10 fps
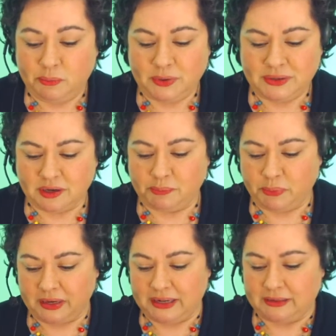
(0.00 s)
Boys aren't
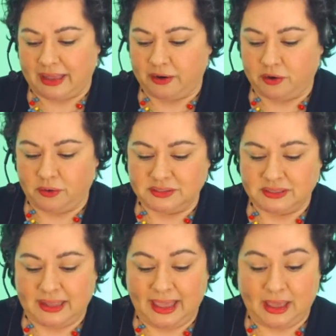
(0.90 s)
pretty like girls, and
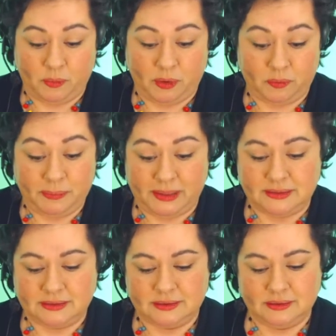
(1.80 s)
they can't wear
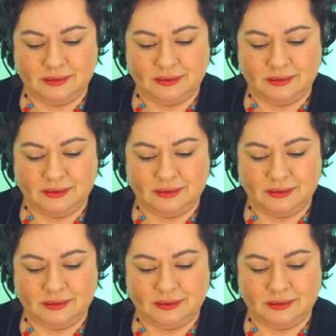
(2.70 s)
ribbons.